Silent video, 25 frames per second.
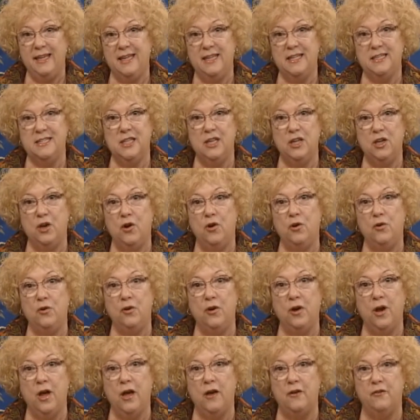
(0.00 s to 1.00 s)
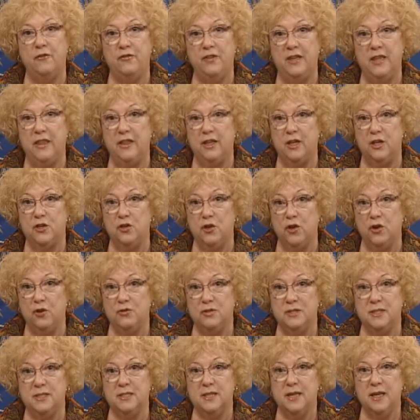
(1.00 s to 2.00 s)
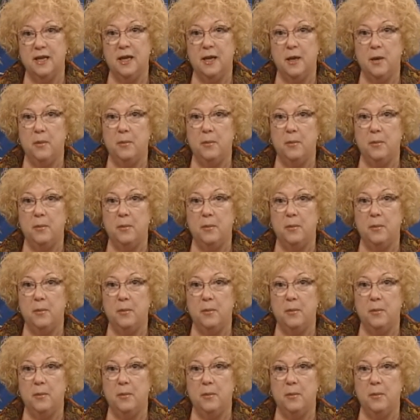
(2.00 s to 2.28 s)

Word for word: he is the owner of Vida Doce